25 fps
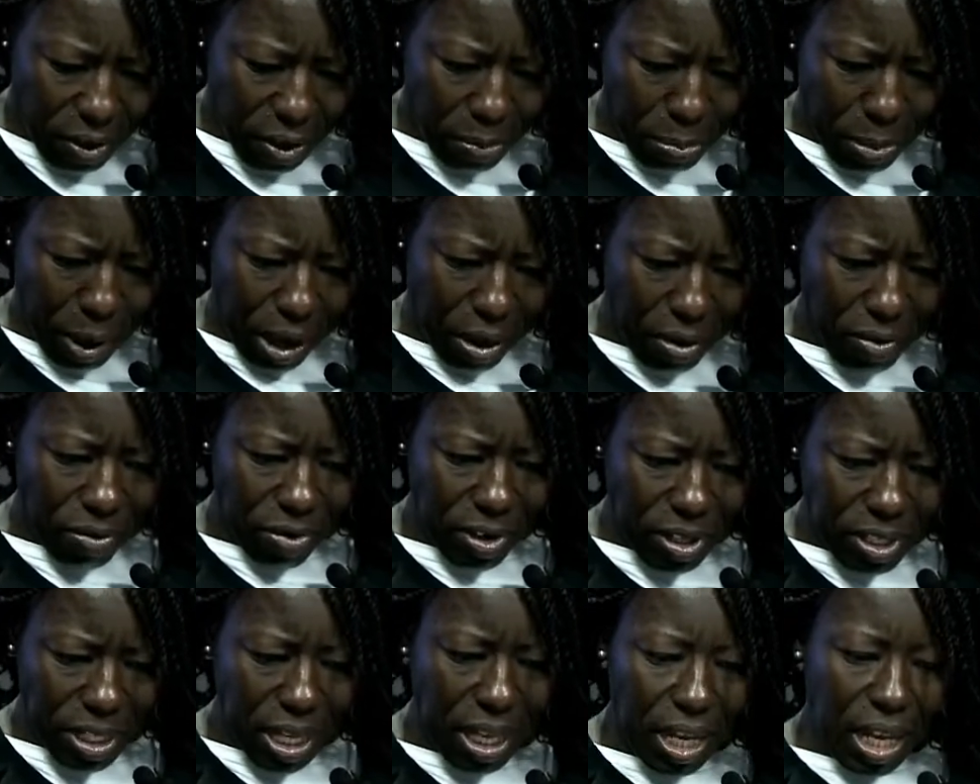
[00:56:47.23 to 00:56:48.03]
if I
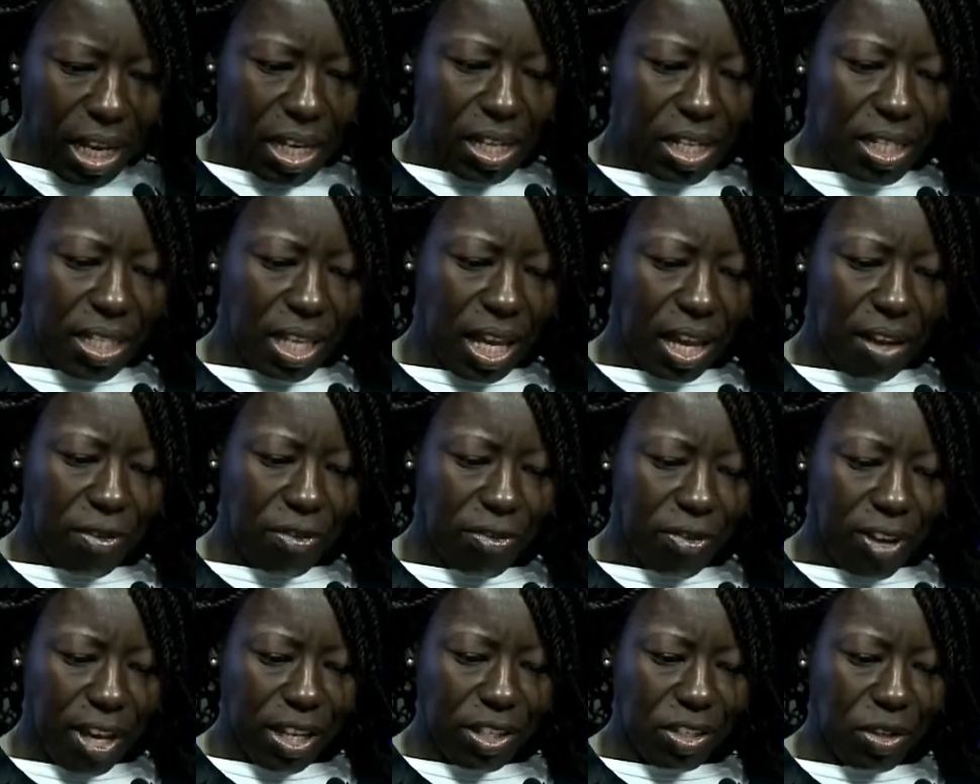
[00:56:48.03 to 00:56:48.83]
paraphrase it, does
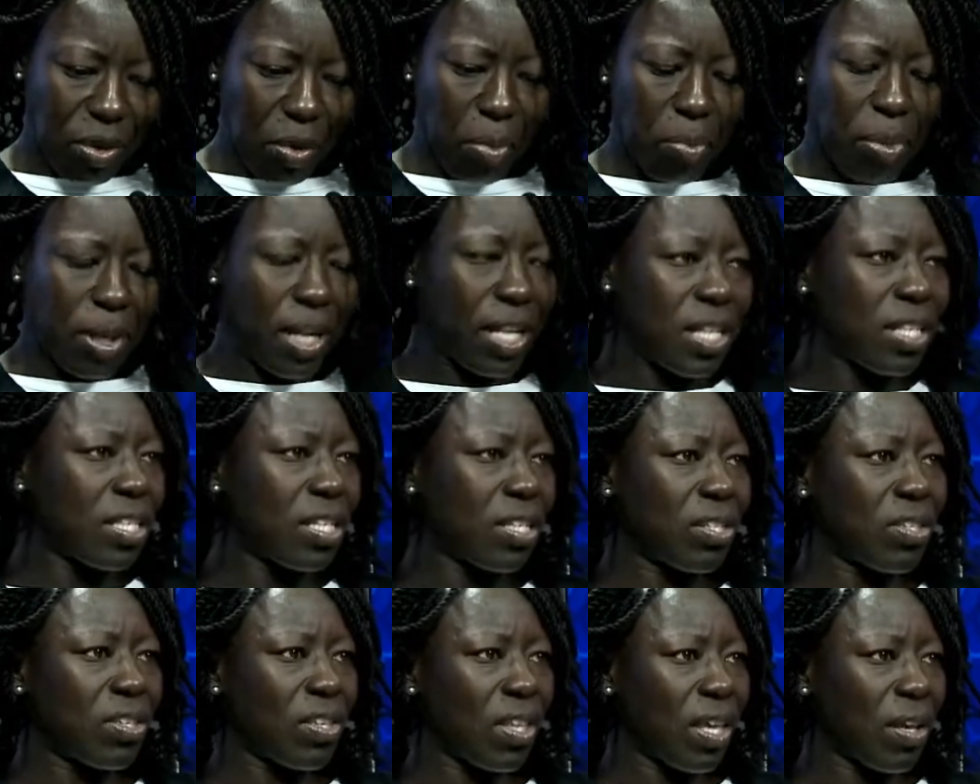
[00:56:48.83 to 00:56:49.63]
that affect her
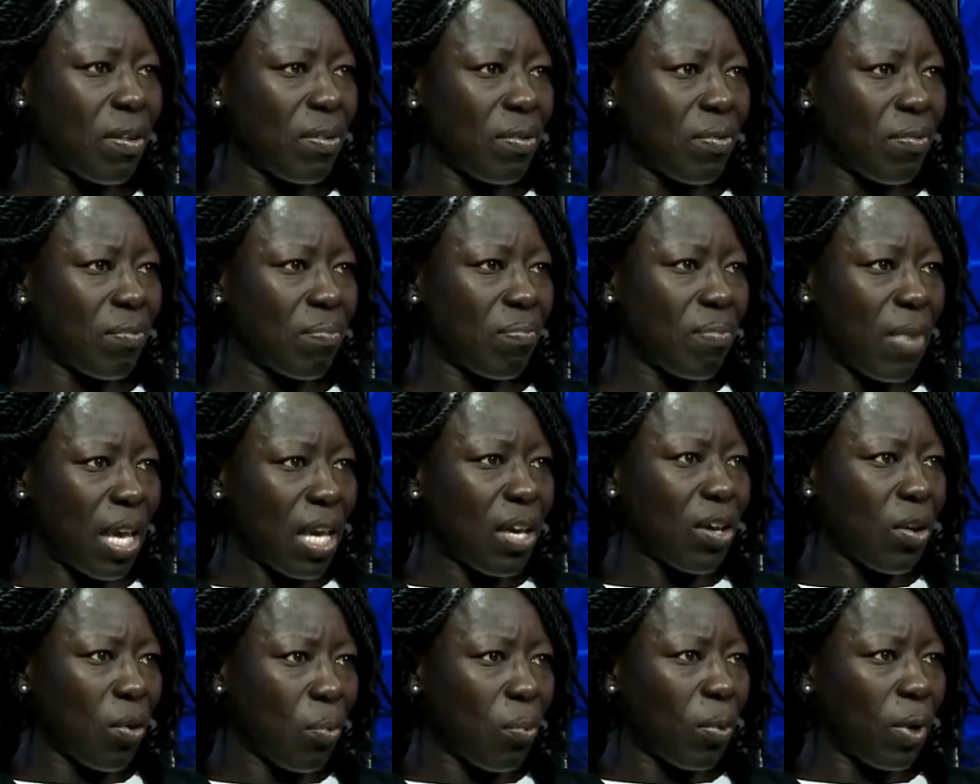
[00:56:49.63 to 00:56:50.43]
ability to then
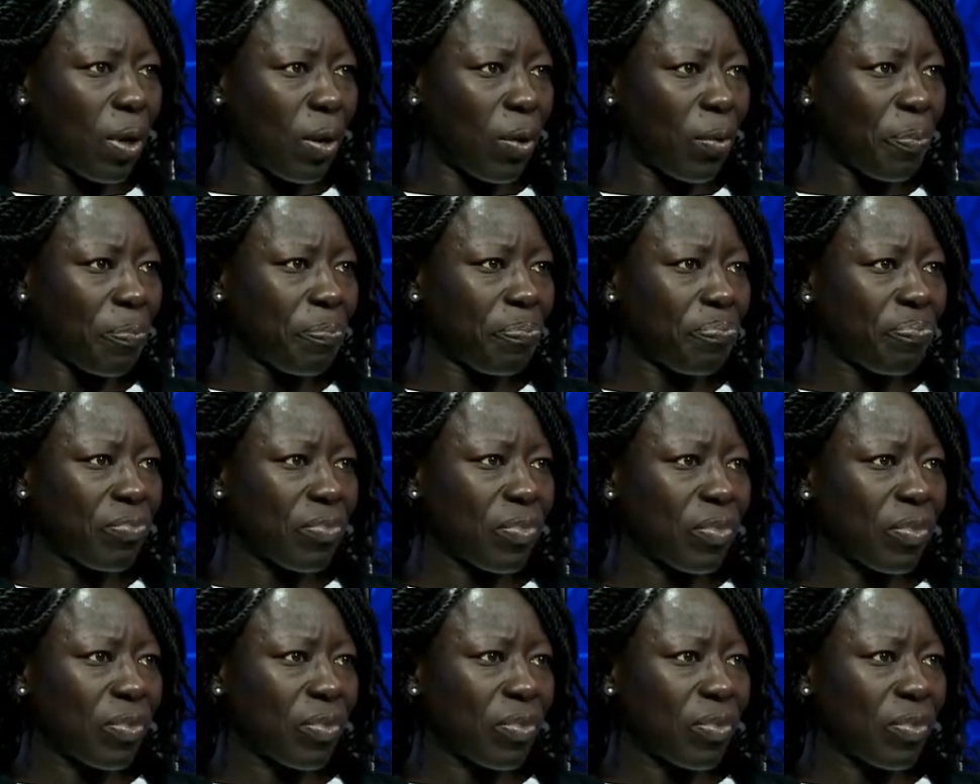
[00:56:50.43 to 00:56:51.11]
make a will?